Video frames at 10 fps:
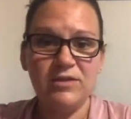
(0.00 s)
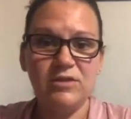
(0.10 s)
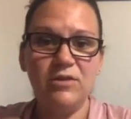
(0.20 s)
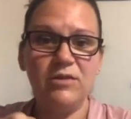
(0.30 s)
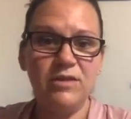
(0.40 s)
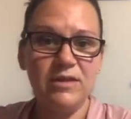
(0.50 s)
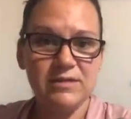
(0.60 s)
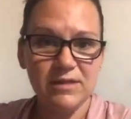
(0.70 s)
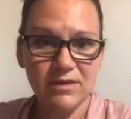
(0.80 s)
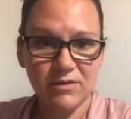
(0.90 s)
So there are
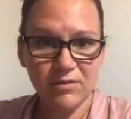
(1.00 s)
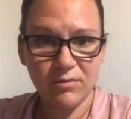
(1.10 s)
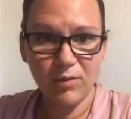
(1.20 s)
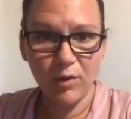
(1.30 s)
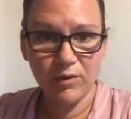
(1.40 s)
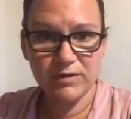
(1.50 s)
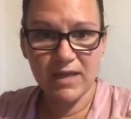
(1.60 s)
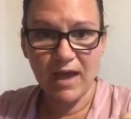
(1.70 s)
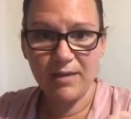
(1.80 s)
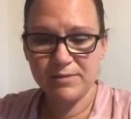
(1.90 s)
these little roller
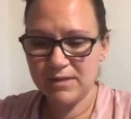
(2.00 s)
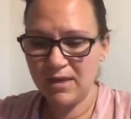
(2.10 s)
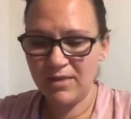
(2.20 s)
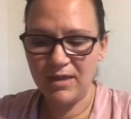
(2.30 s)
tops